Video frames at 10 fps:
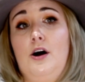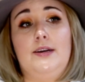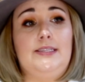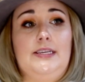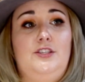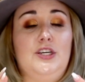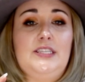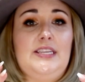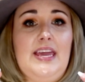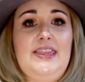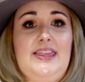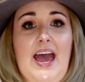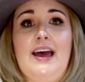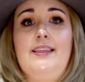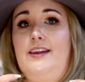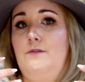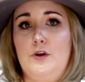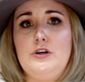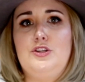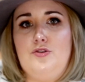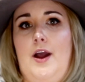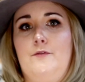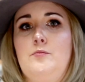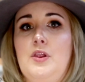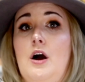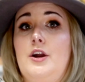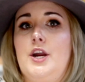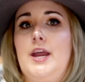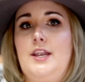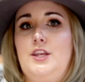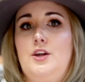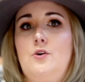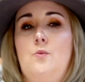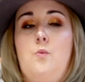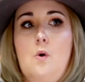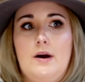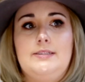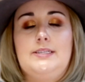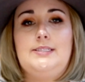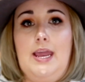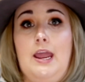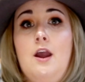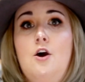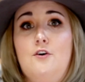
Honestly, just in that, like if you're a travel blogger and you want to take